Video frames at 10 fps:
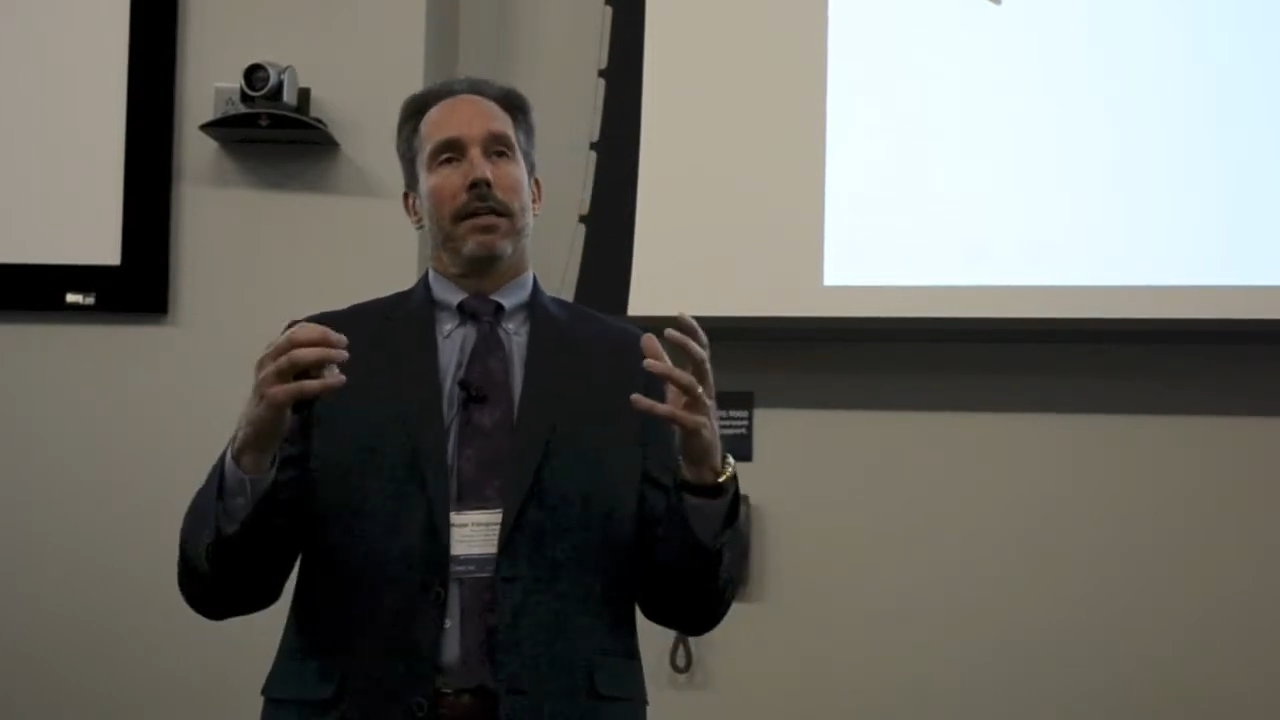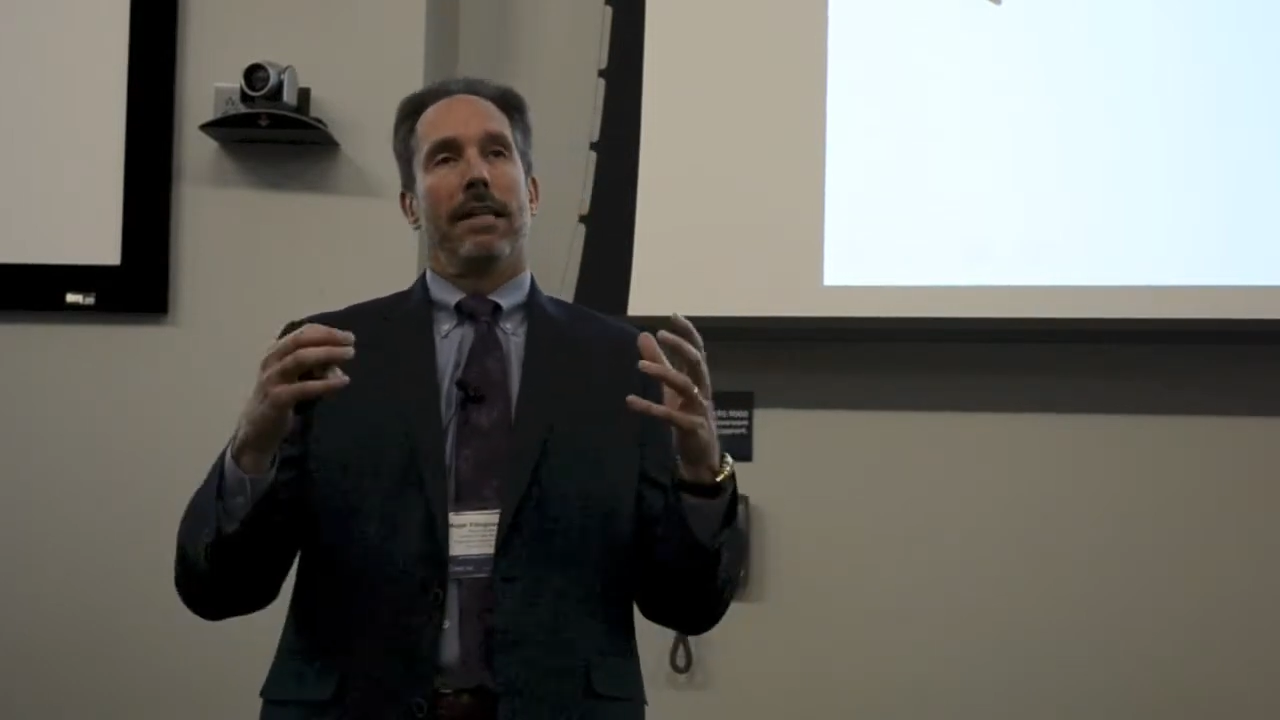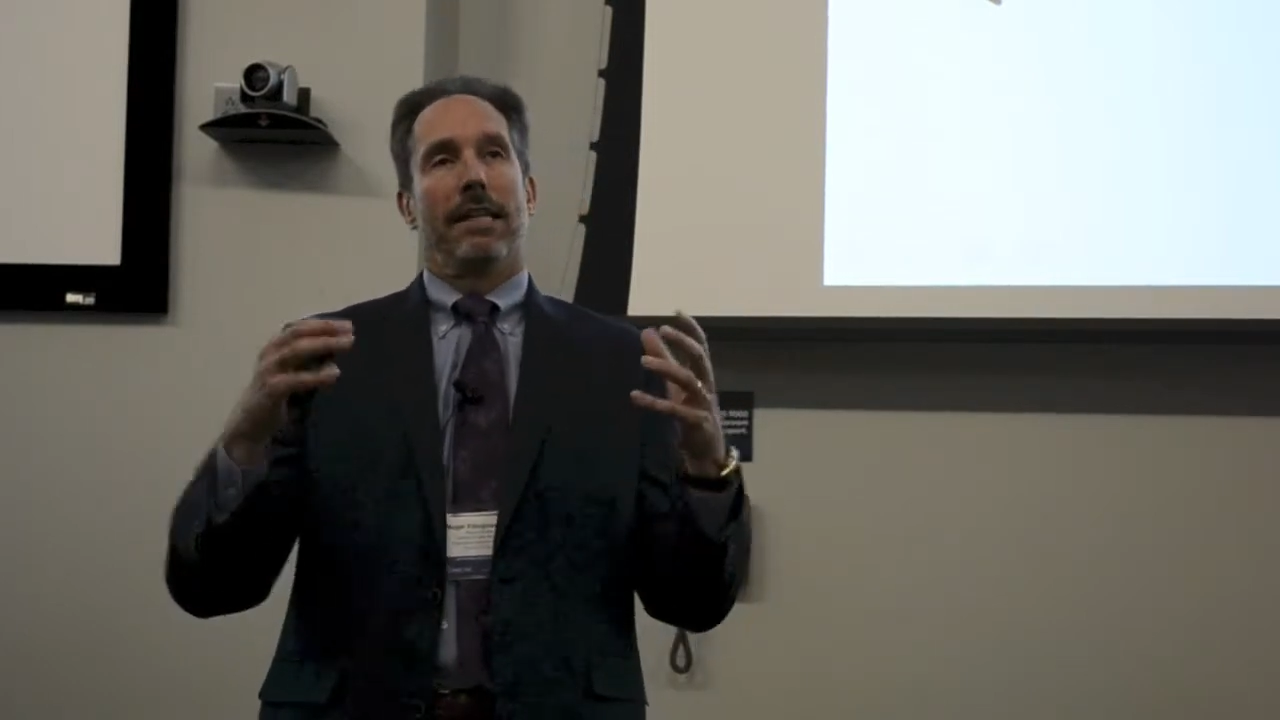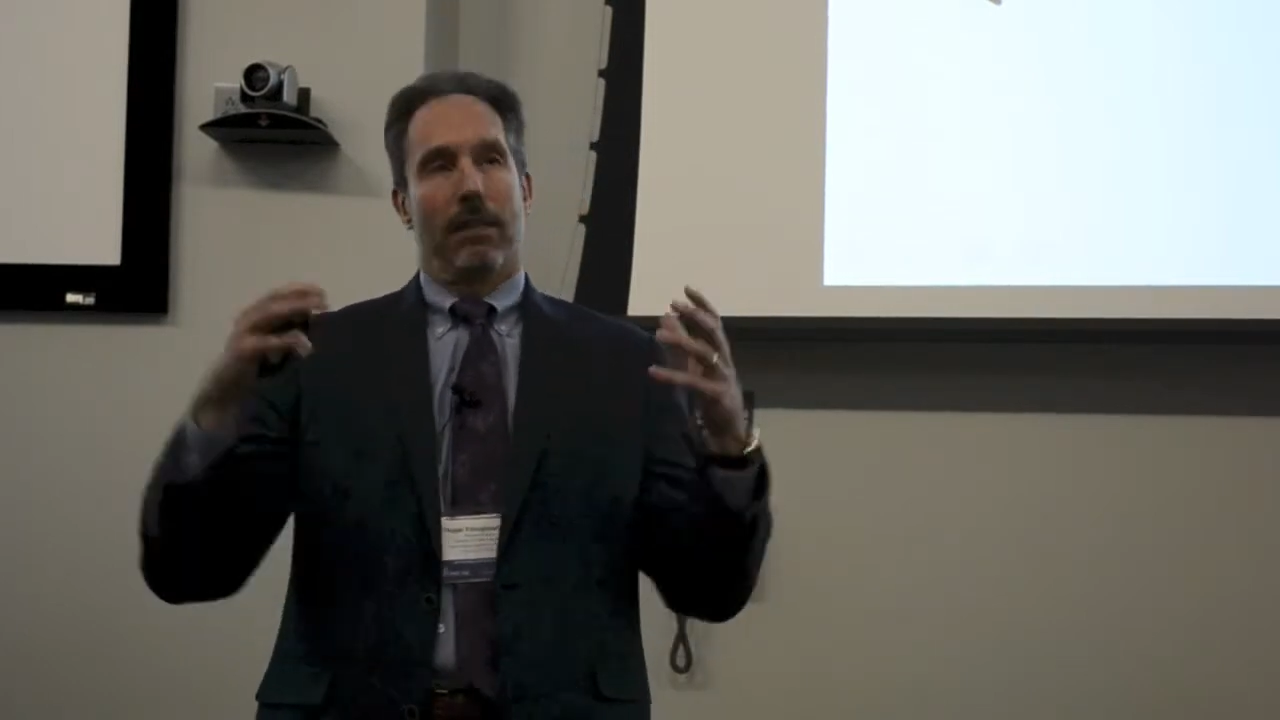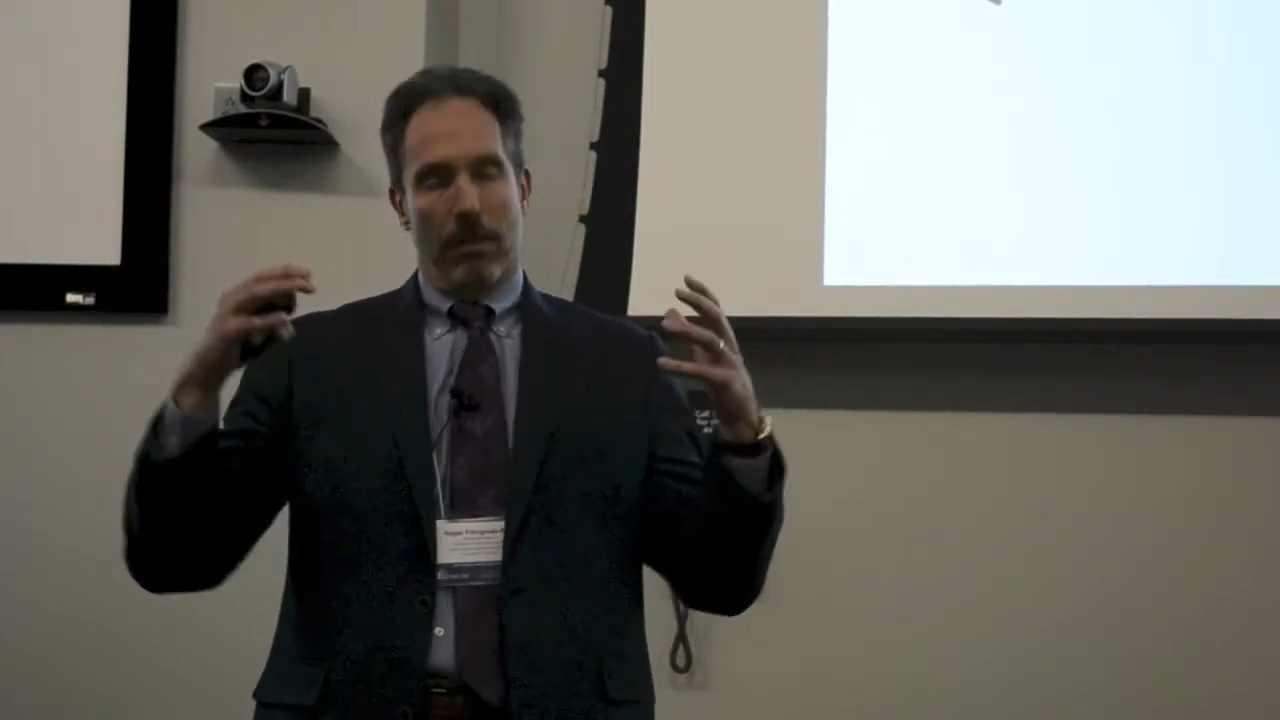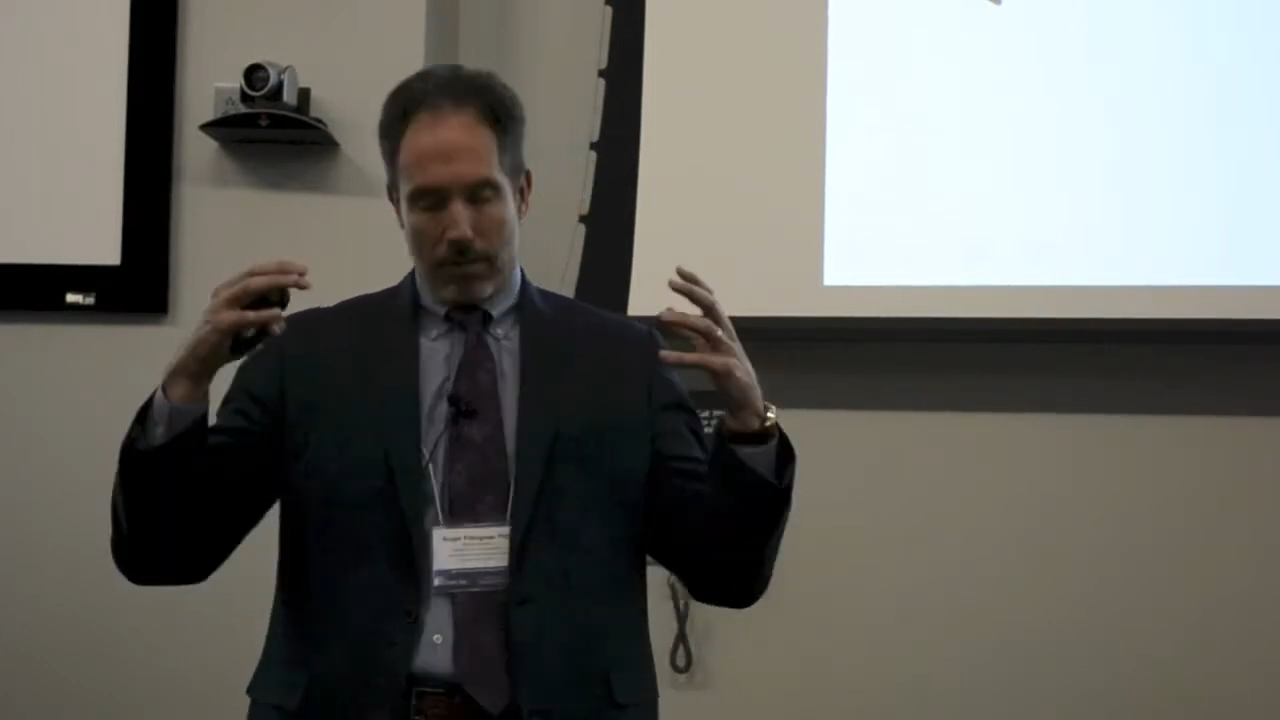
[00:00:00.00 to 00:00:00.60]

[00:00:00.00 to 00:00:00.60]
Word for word: it